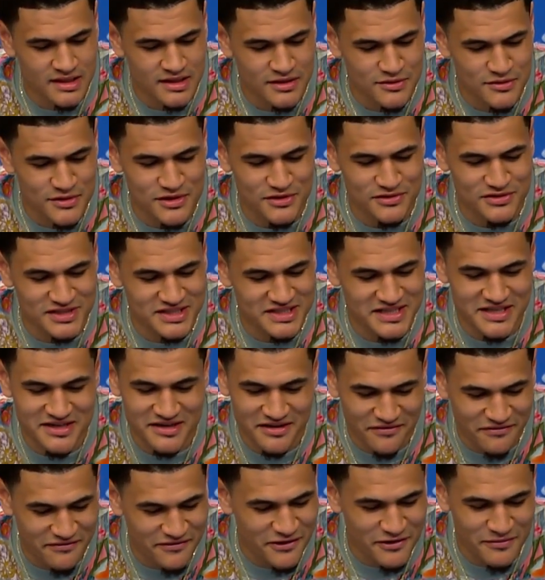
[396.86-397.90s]
when you see it
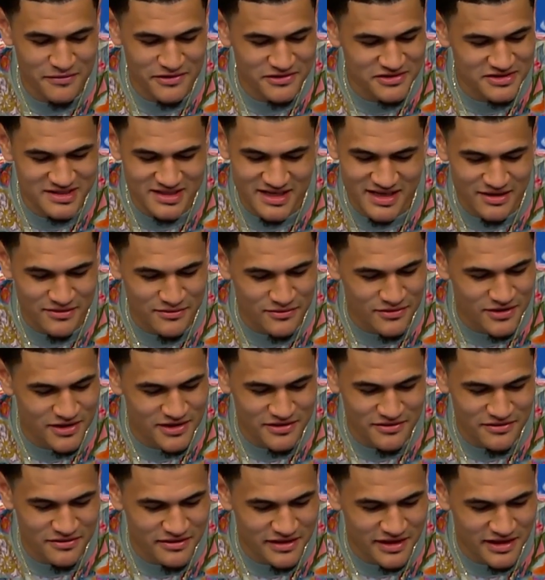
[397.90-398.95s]
on film, you're just like, what are
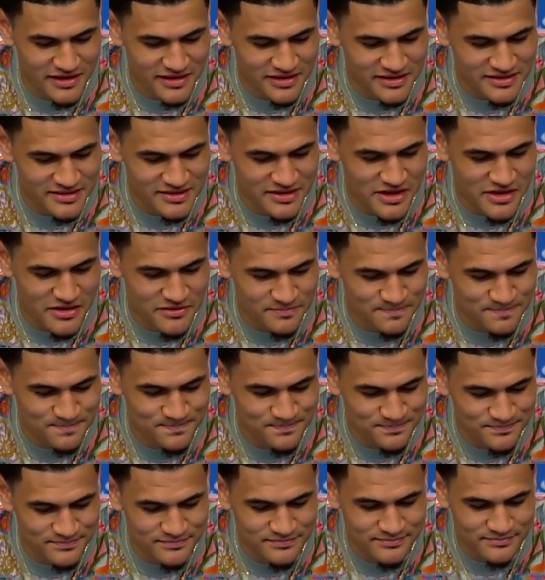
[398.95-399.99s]
you thinking? So,
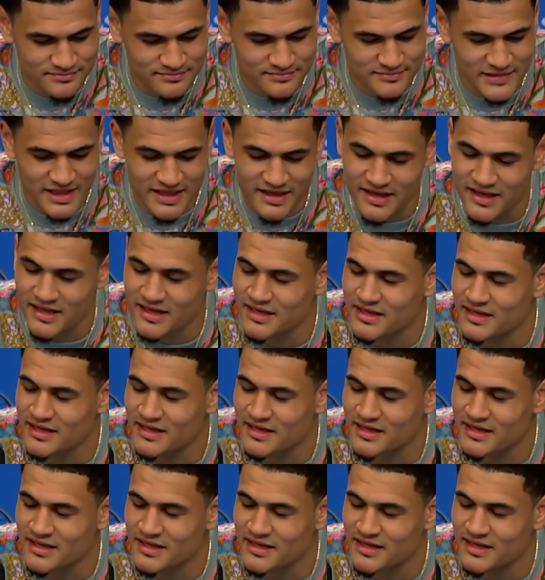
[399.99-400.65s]
yeah.